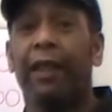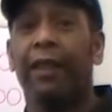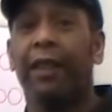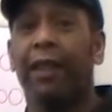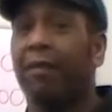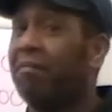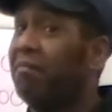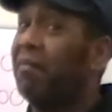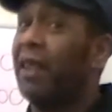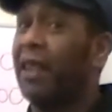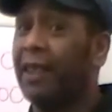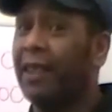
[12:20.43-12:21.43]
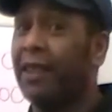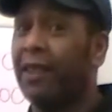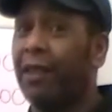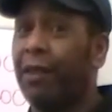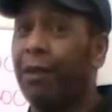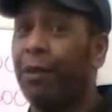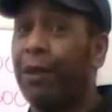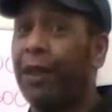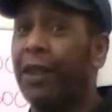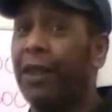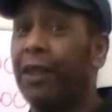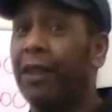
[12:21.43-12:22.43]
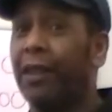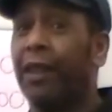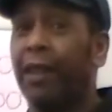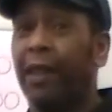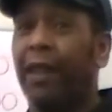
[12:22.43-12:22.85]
So this is Do Your Digits.